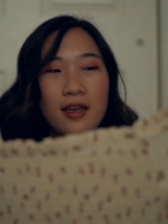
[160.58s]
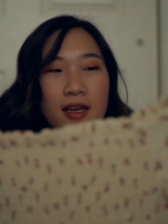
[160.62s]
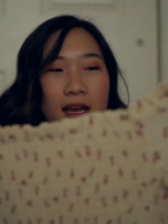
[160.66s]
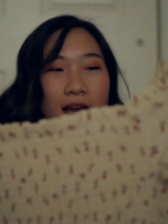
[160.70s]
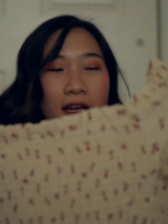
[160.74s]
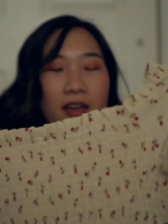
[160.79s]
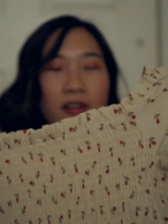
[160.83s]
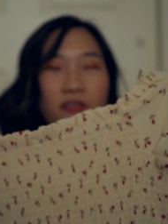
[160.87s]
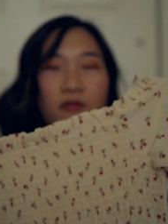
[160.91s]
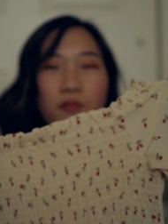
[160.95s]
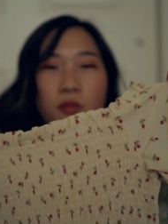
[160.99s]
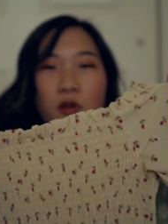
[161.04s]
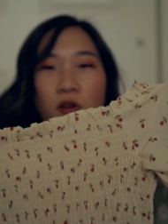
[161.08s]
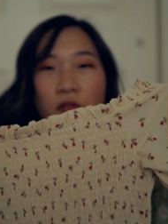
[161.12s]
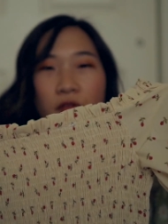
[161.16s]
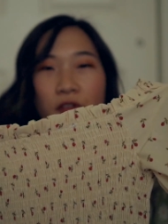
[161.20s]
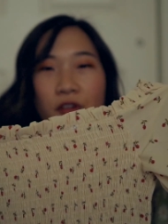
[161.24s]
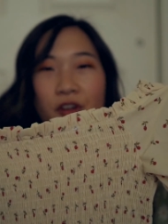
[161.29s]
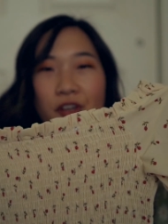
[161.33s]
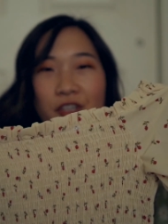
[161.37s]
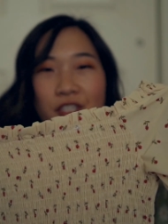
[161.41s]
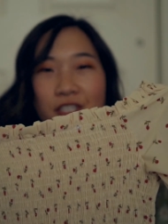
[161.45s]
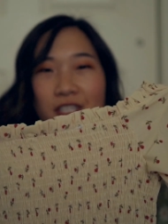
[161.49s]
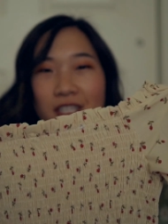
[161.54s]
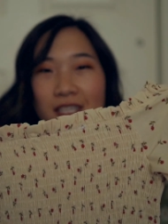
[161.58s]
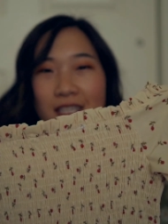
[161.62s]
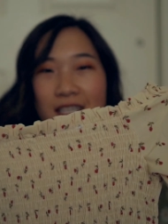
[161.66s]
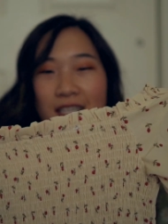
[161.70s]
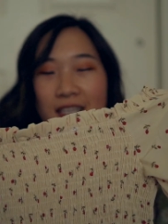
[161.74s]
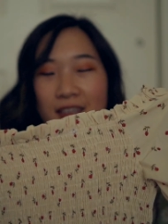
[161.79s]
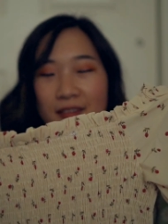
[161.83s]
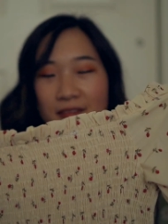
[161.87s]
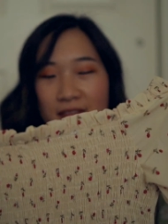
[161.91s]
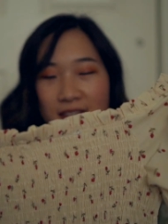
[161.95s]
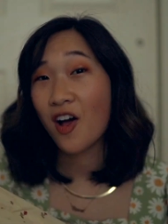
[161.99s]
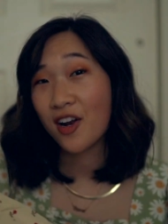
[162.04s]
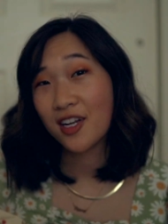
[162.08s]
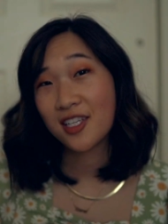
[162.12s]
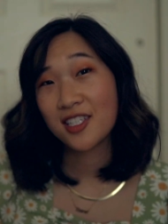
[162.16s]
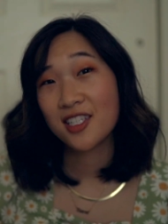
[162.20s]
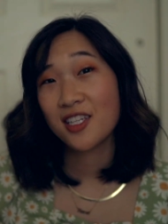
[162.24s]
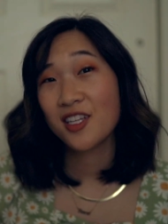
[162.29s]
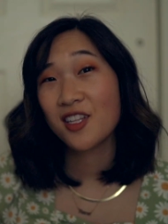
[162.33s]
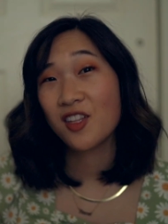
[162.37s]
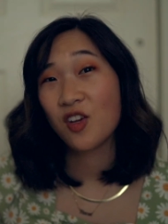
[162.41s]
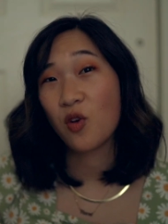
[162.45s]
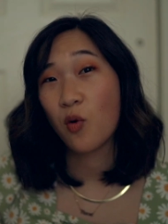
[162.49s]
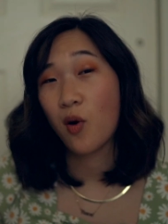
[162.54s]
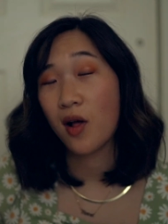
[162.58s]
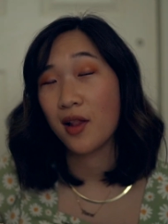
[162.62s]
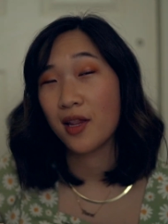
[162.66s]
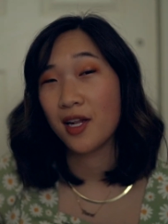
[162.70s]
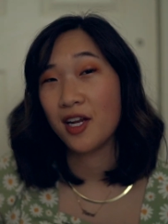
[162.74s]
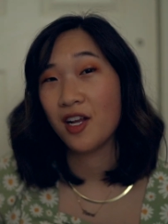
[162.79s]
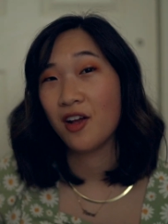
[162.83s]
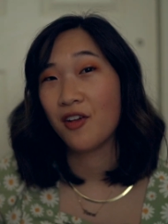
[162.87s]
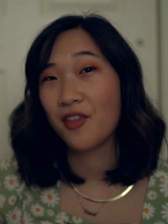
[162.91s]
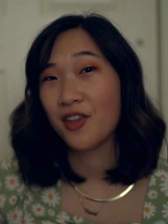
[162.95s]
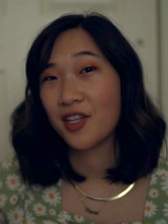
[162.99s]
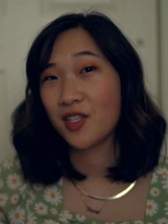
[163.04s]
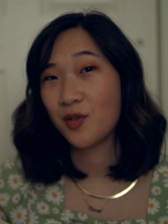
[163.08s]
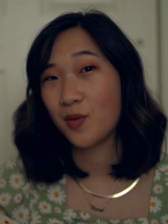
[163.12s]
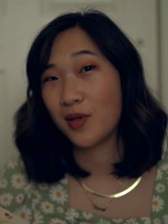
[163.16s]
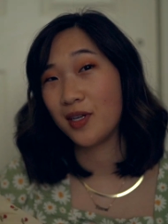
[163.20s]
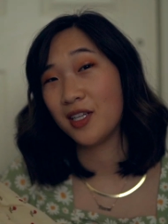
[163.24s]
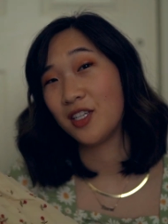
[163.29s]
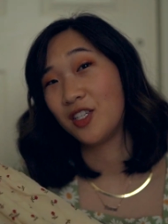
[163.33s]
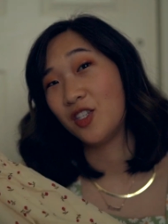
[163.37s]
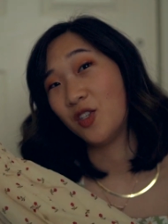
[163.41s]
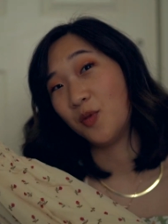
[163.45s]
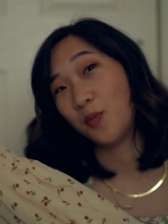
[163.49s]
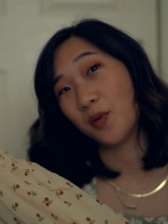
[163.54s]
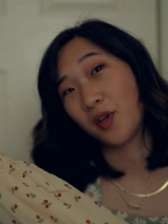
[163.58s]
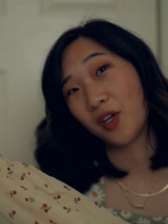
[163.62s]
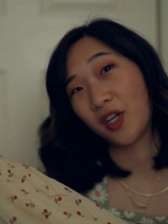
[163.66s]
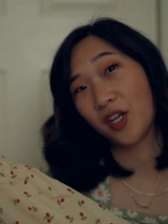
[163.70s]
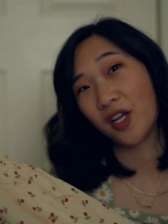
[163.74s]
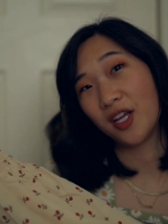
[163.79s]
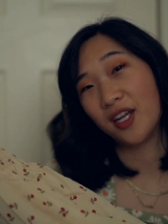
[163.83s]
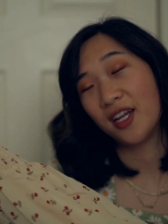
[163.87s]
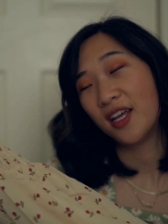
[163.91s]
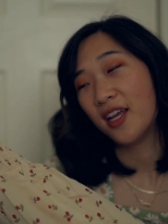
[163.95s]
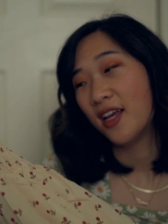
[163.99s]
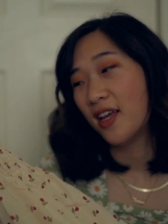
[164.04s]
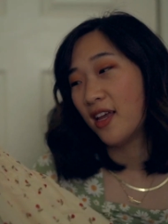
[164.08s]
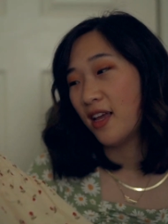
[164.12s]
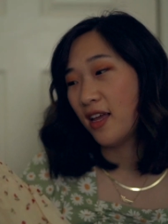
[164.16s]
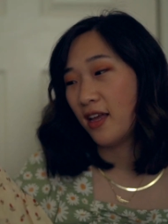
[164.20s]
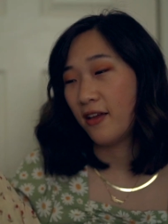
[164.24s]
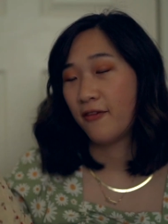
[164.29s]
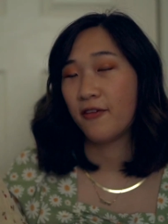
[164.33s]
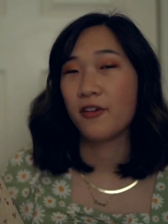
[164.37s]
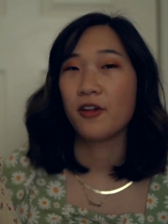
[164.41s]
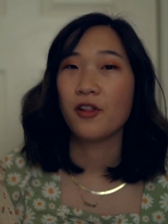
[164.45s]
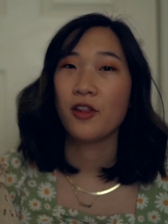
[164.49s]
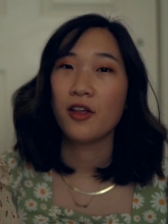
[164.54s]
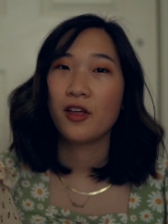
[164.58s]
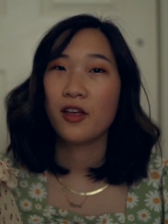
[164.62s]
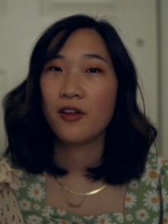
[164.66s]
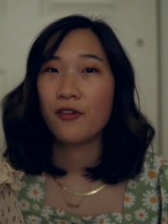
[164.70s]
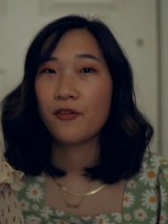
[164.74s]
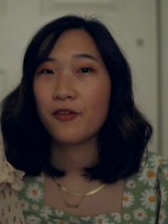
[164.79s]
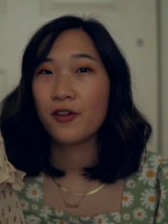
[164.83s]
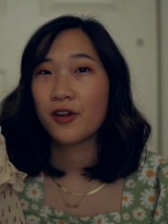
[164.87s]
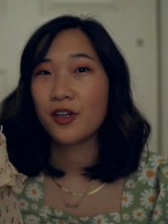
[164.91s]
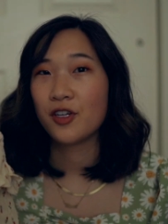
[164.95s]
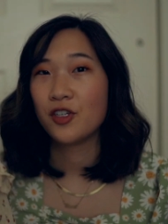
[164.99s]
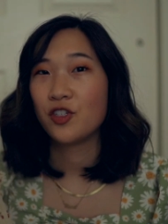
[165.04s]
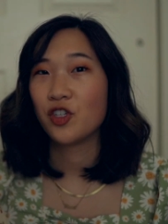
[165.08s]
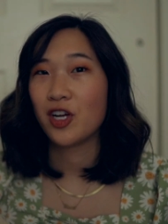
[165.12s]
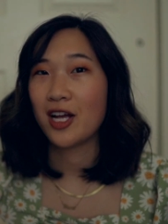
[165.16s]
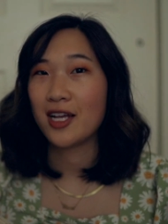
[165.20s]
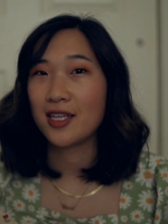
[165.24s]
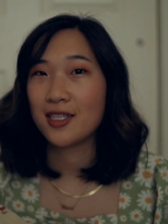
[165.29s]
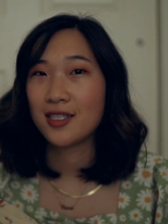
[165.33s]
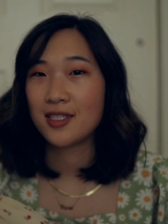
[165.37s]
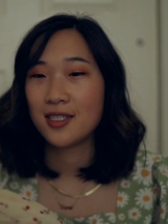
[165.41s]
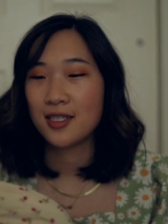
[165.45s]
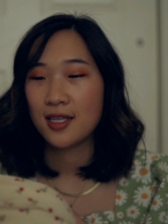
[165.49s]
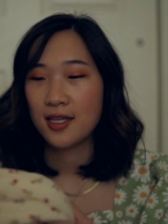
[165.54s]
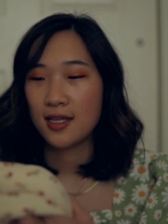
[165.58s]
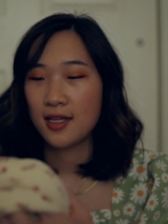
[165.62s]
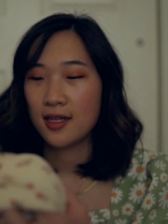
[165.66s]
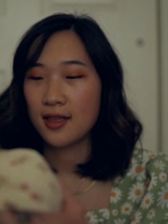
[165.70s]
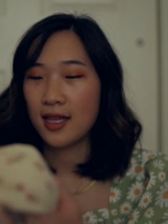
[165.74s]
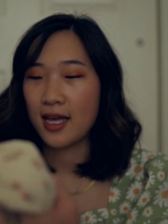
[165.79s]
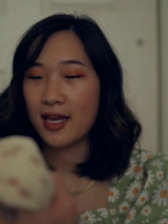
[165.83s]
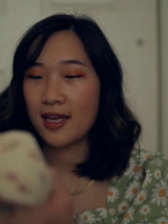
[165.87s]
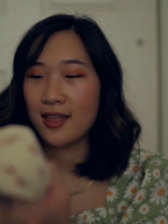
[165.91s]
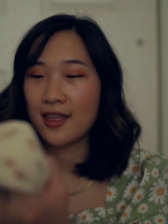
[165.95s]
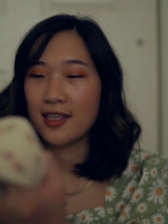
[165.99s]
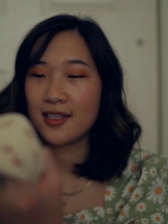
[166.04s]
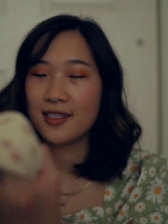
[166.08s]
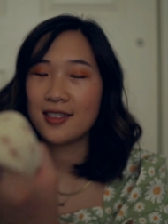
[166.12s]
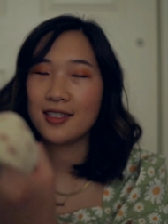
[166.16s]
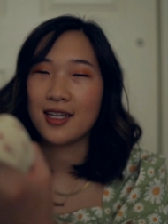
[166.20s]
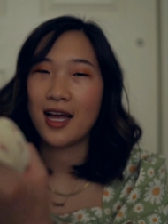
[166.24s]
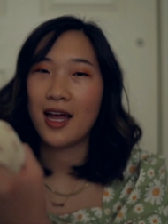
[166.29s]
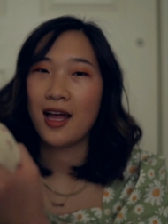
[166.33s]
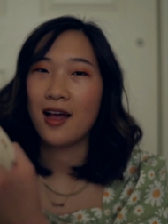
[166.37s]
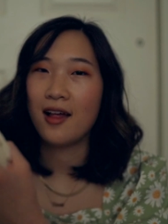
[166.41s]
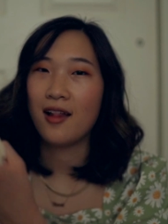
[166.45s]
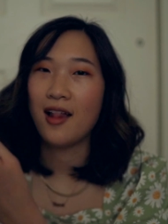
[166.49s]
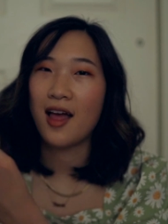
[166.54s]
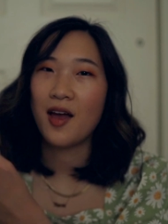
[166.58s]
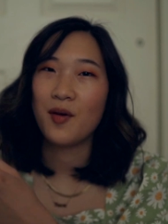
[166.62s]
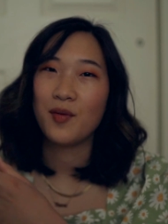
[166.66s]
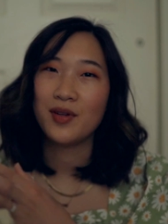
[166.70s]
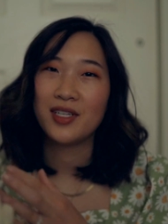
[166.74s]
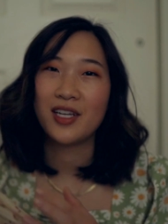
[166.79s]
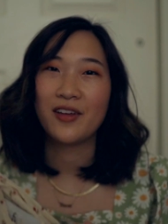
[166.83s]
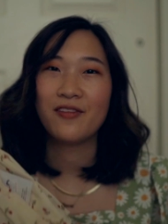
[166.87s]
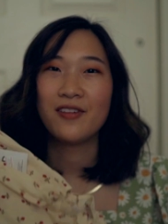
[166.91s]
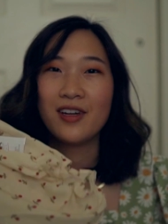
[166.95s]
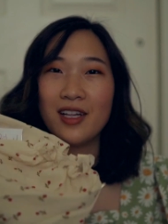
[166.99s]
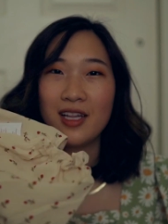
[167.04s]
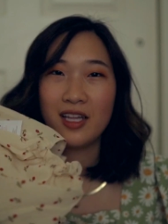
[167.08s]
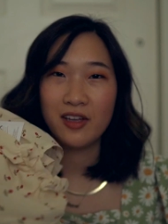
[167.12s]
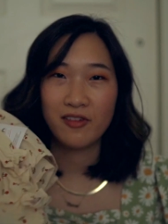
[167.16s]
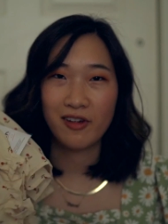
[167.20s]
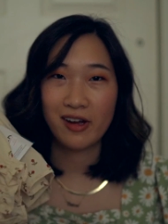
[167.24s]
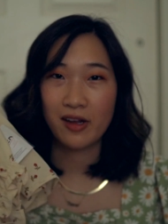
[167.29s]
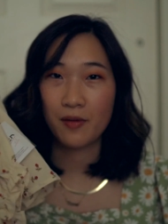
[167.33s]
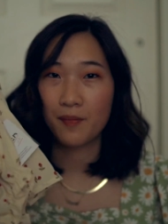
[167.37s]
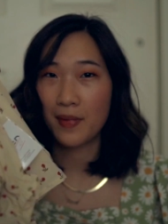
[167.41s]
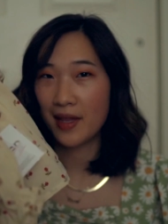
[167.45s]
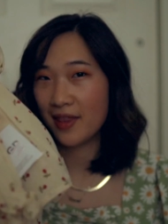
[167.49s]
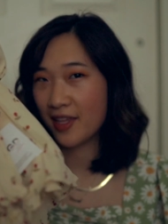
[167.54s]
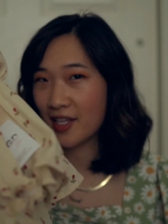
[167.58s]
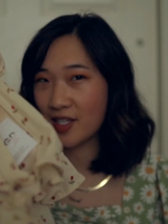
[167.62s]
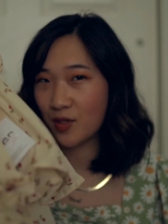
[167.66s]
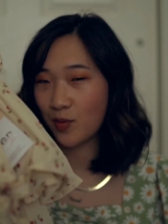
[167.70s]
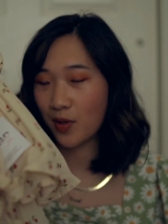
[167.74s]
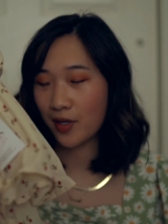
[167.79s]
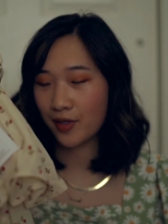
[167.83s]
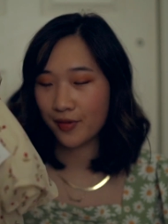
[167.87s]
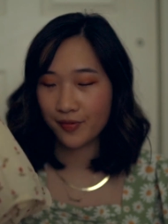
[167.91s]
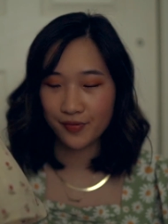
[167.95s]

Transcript: kind of poofier sleeves. Honestly, the quality on this one is super good. If you're looking for a dress like this style, I would definitely recommend this one.